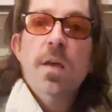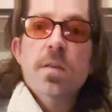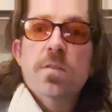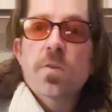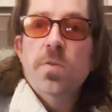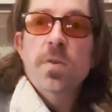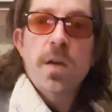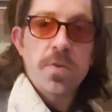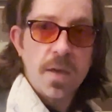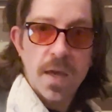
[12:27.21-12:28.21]
So yeah,
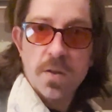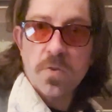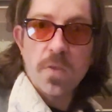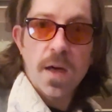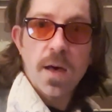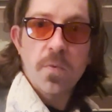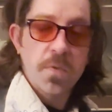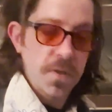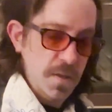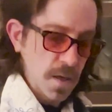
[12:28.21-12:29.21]
you can do that
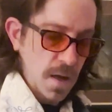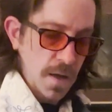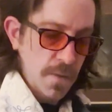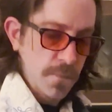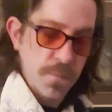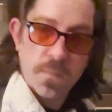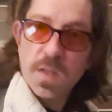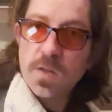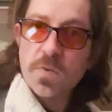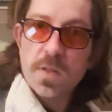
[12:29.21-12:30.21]
with the slide.
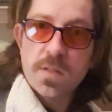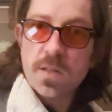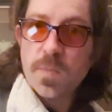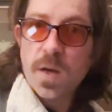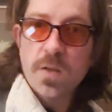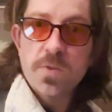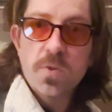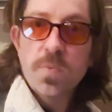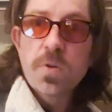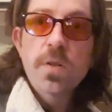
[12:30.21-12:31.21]
The note doesn't come out
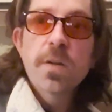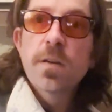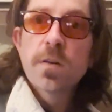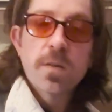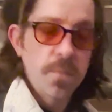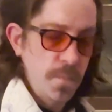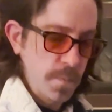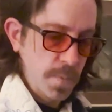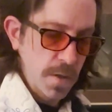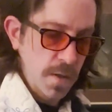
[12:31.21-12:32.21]
super clear,
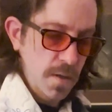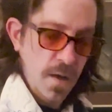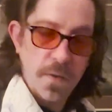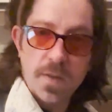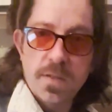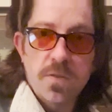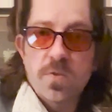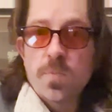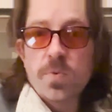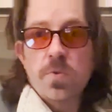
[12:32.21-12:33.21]
but I think it sounds
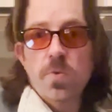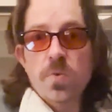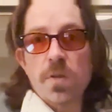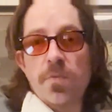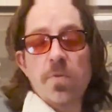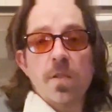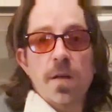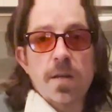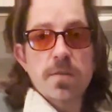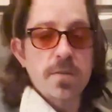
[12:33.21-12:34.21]
super cool
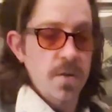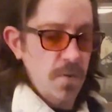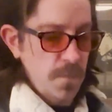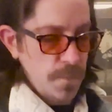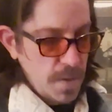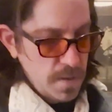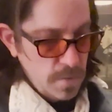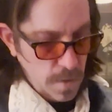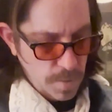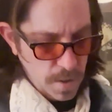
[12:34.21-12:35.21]
nevertheless, so that's
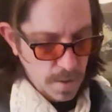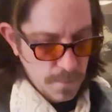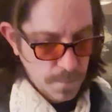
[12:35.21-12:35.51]
how I play it.